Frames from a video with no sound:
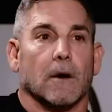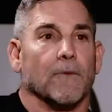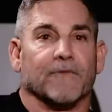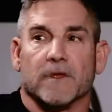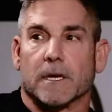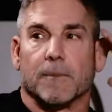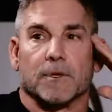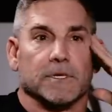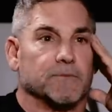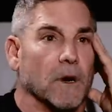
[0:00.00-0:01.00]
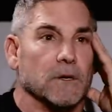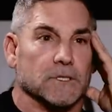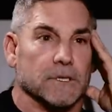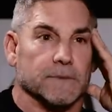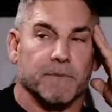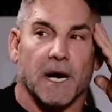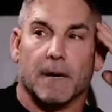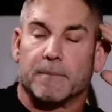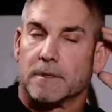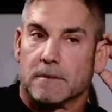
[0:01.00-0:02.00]
hopefully a couple of these partnerships
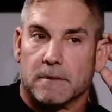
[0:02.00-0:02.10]
pop.